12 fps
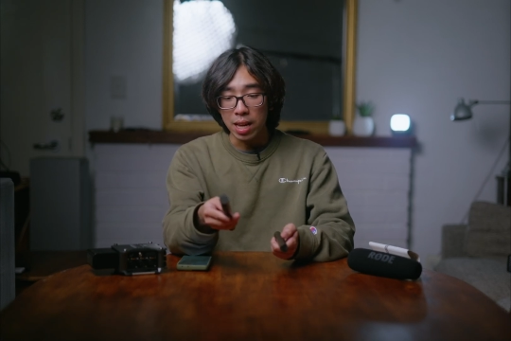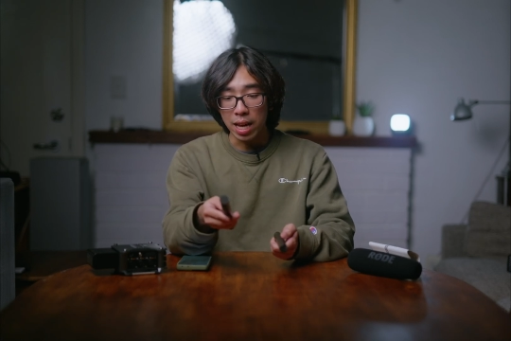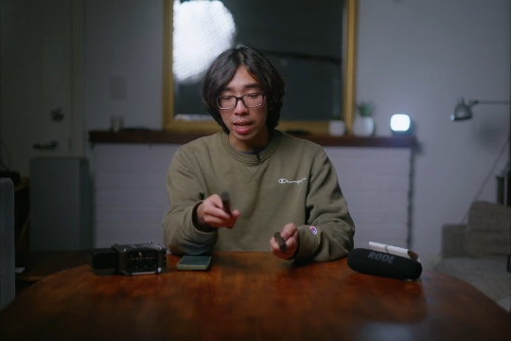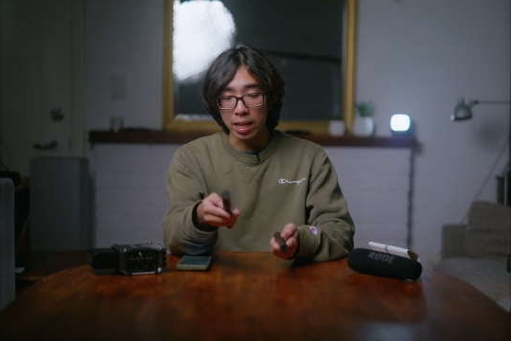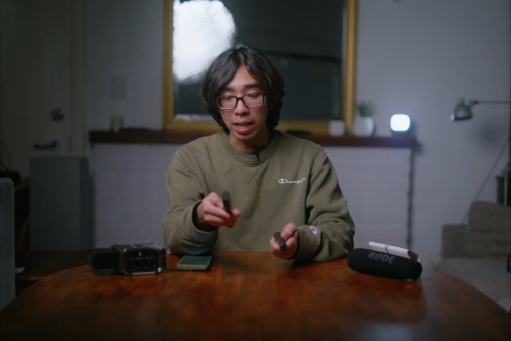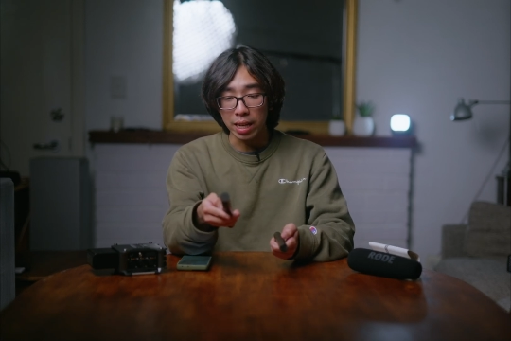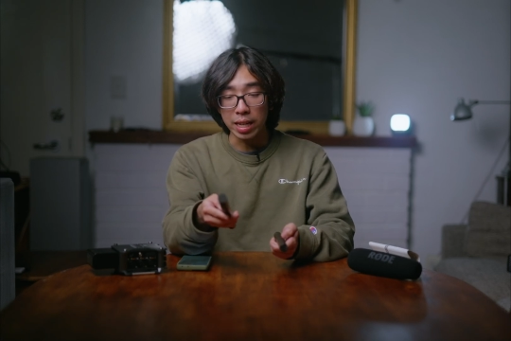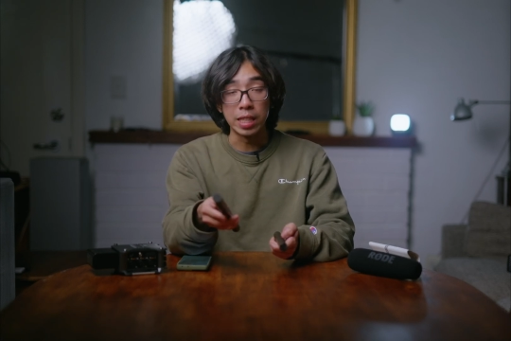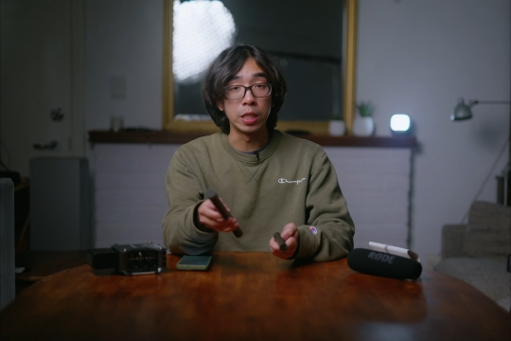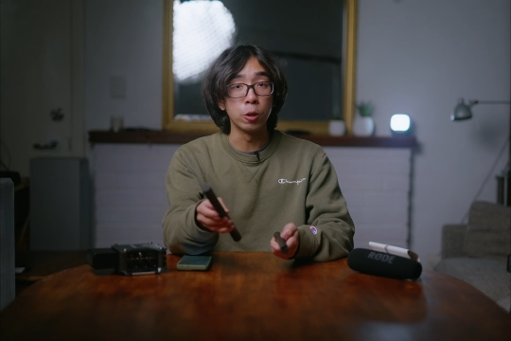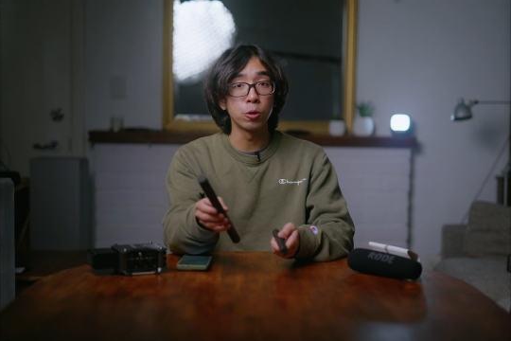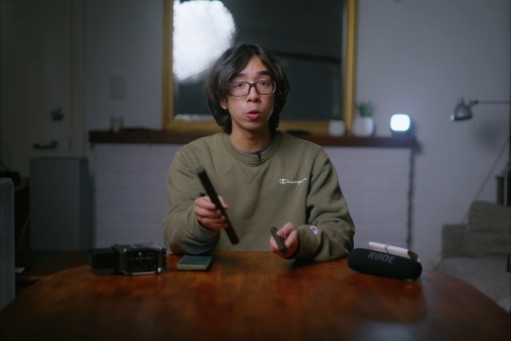and
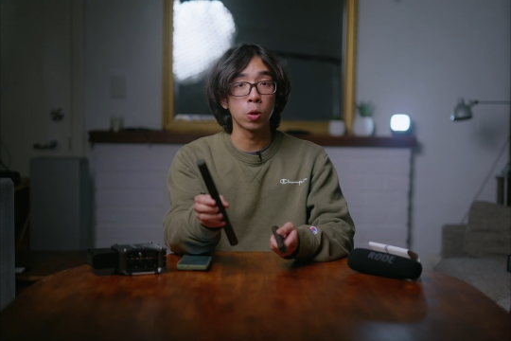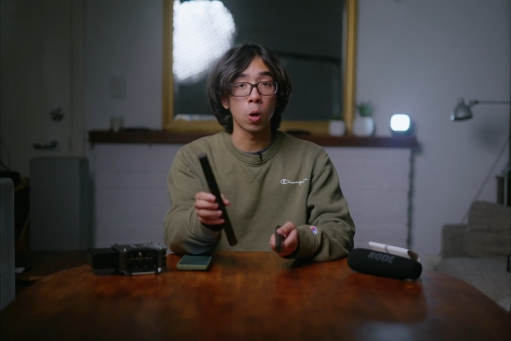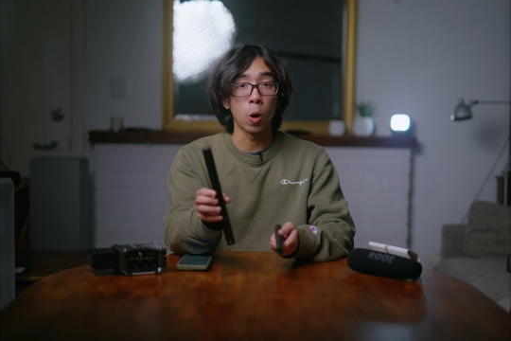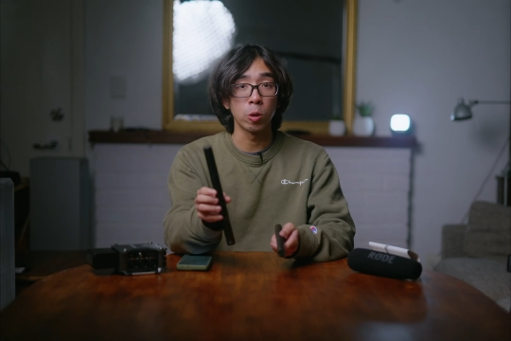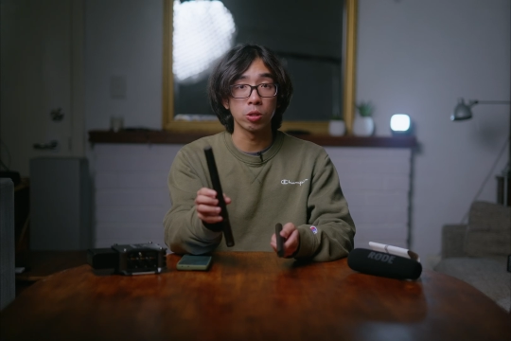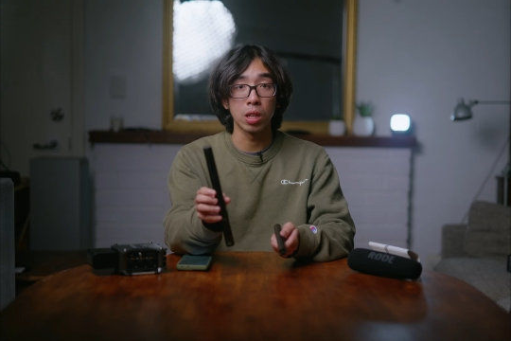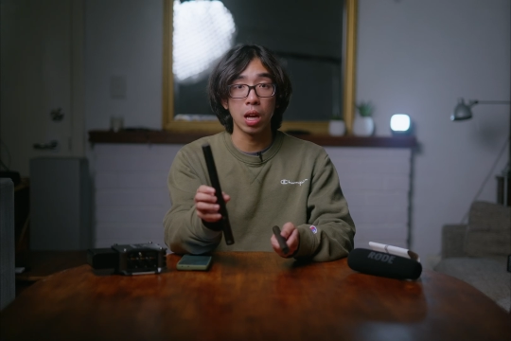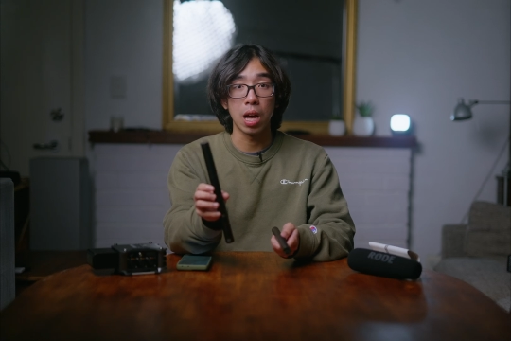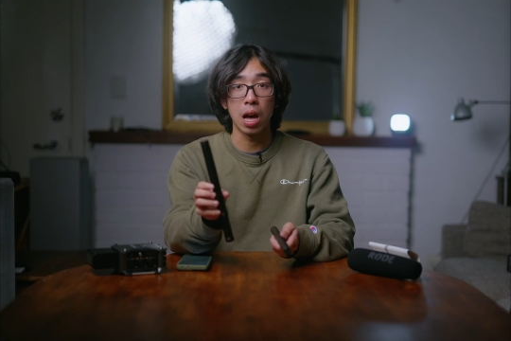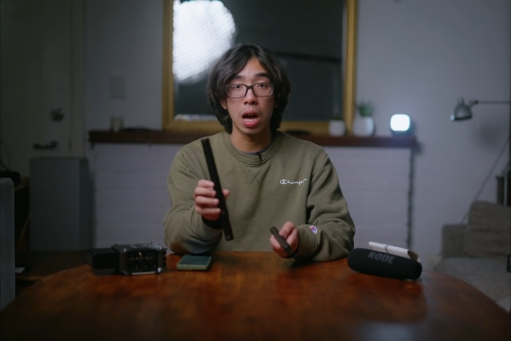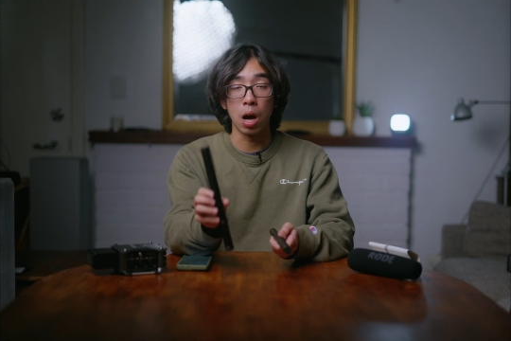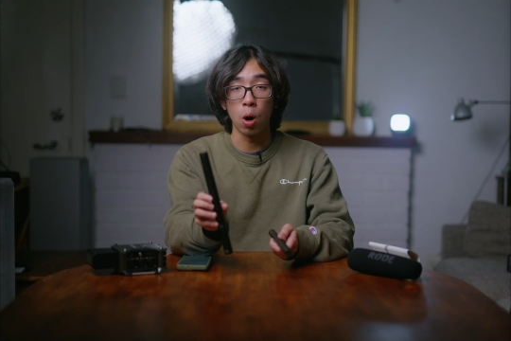it used to cost
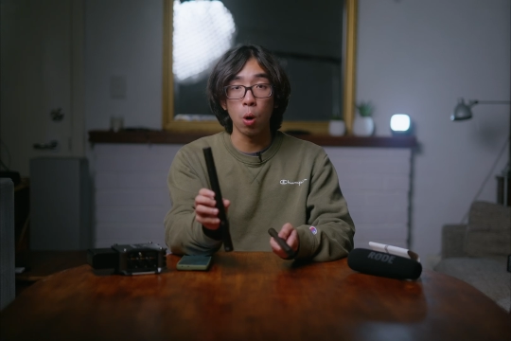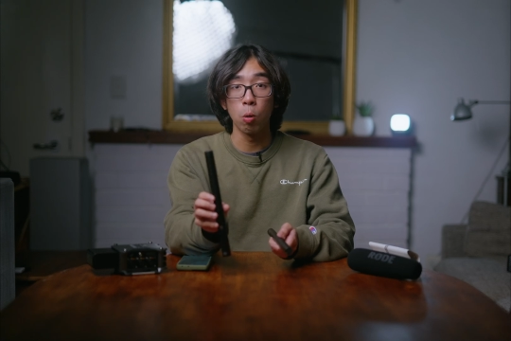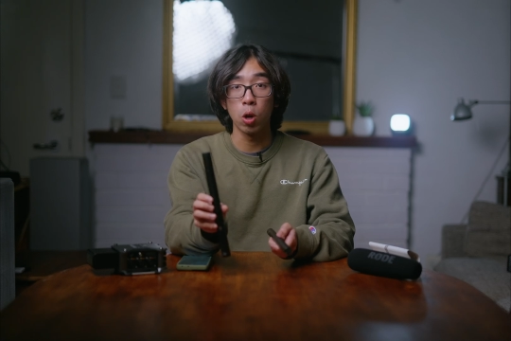a whole